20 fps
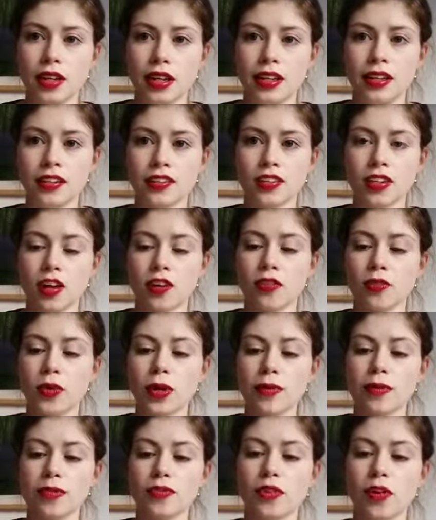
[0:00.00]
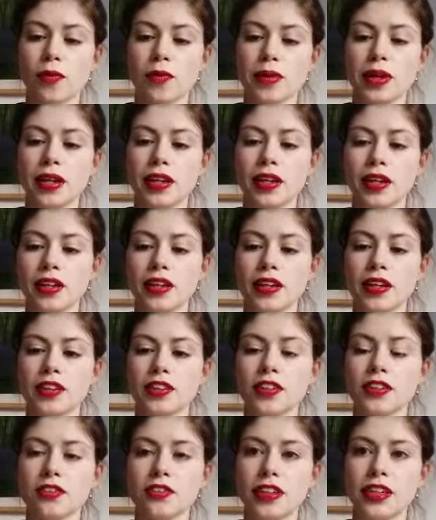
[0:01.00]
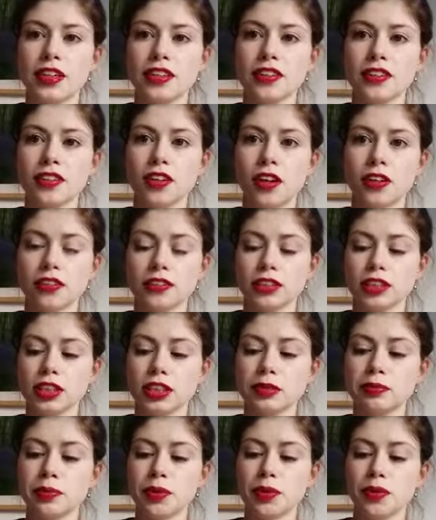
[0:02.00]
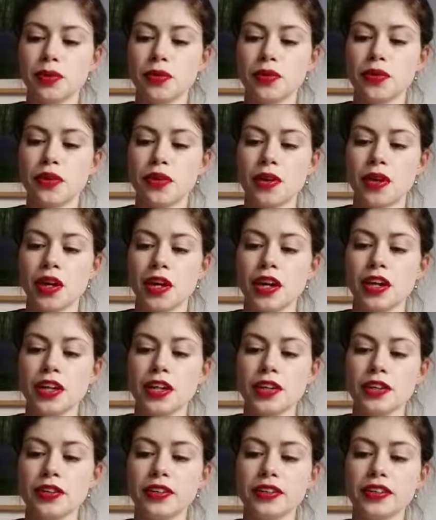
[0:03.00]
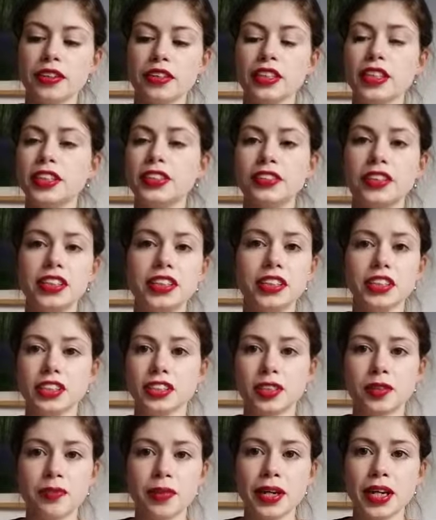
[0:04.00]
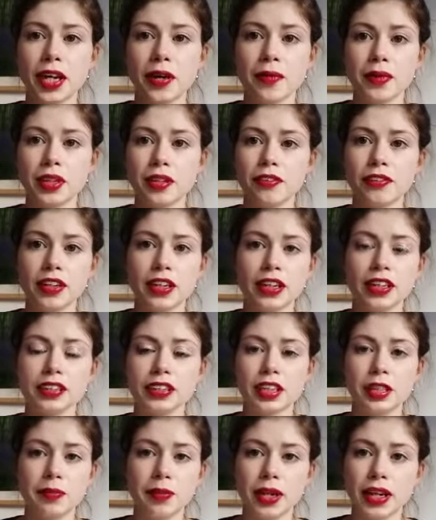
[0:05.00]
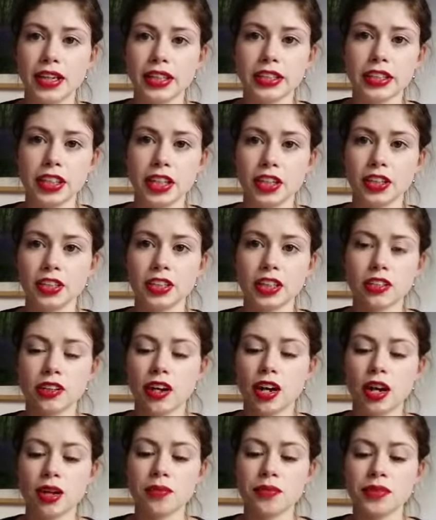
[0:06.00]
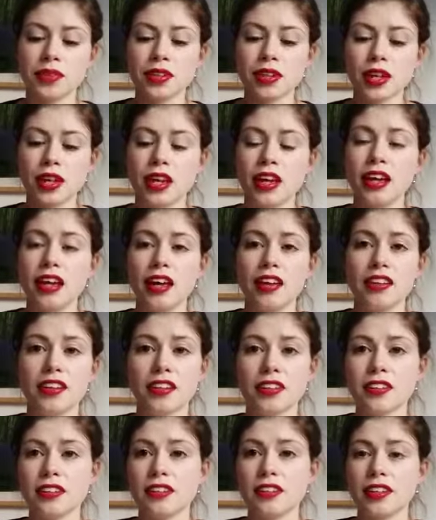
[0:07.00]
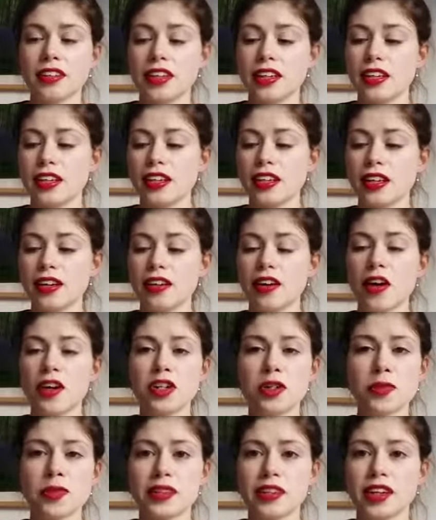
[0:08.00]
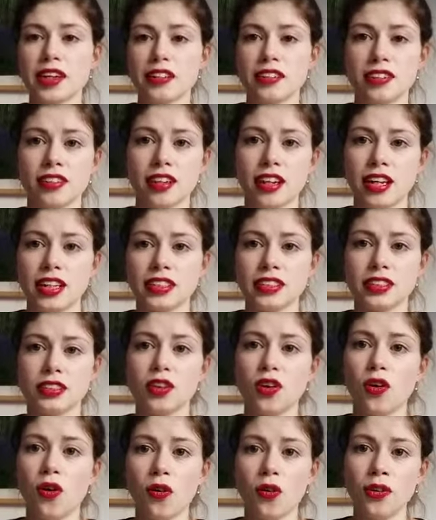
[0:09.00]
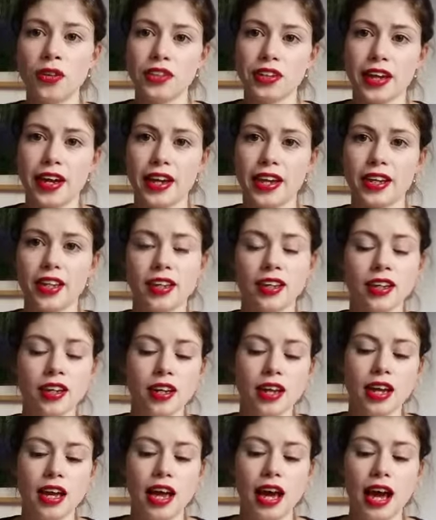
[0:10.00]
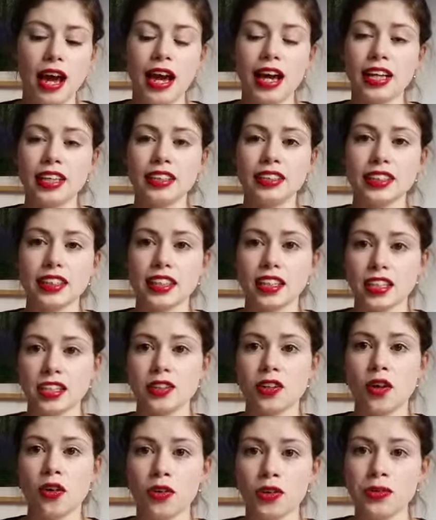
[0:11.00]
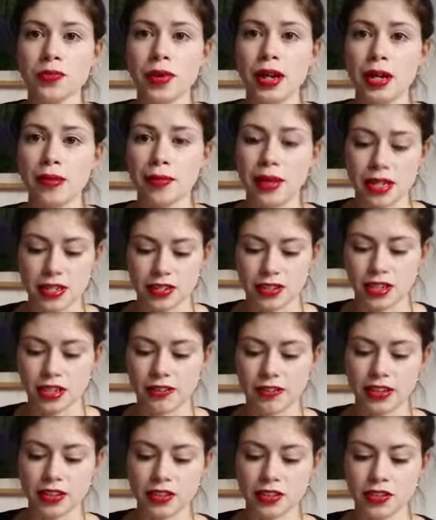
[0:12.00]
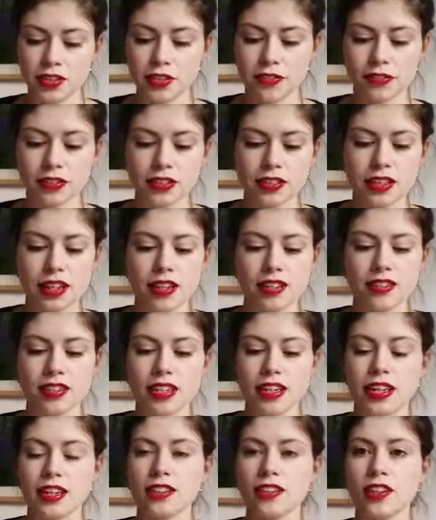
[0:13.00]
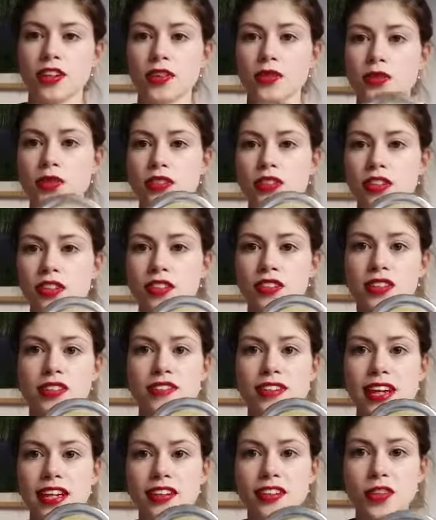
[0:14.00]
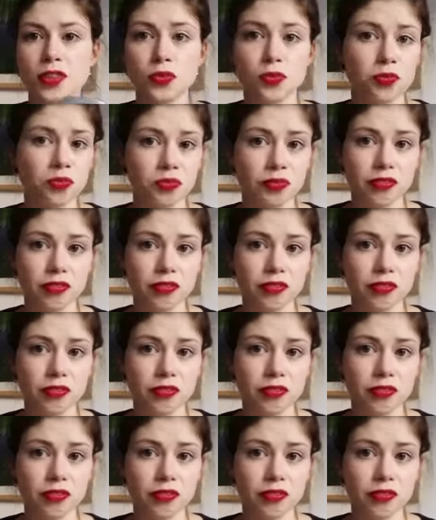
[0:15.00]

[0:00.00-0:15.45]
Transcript: in this sort of whipped formula. It's just really soft and smooth. You literally just pick it up with your fingers and apply it to your underarms. The odour protection lasts all day. And they all smell amazing. I've had two different scents here. So this was just the standard